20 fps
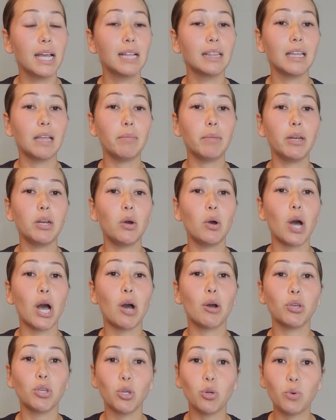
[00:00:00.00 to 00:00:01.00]
Let me know
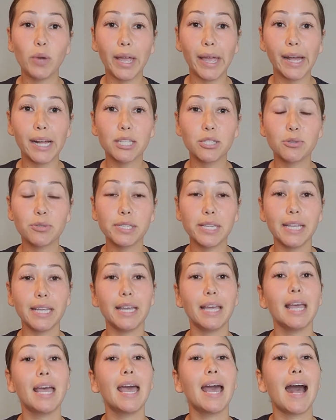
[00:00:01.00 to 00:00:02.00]
how you handled
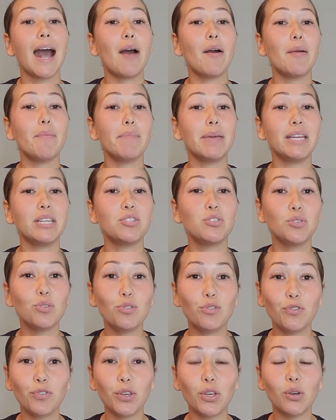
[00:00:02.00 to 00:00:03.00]
it, how it made you
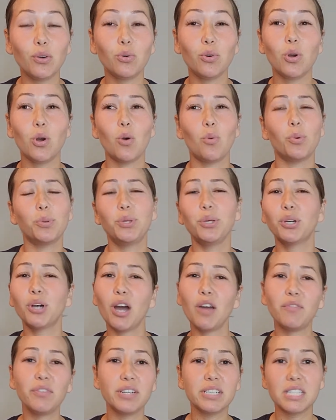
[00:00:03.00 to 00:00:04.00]
feel, what the
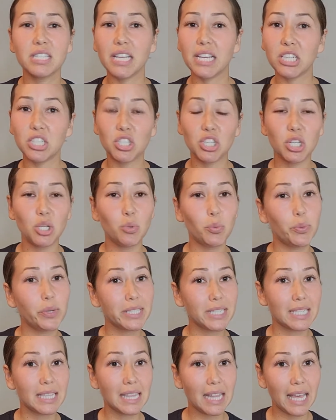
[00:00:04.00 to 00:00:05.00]
conversation
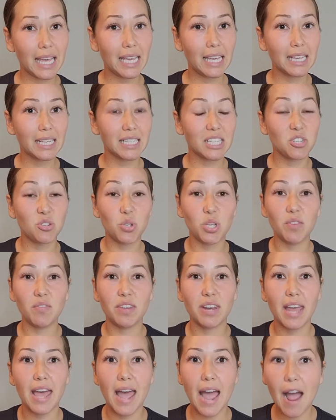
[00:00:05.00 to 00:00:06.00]
was like. Did you
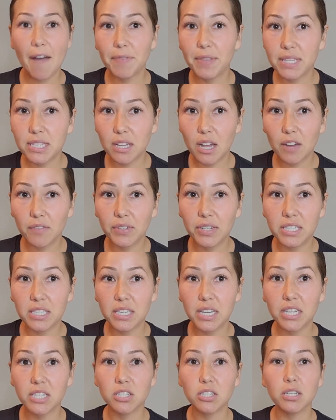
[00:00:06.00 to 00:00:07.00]
even have this
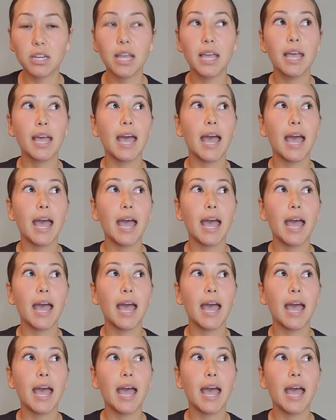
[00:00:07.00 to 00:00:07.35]
conversation?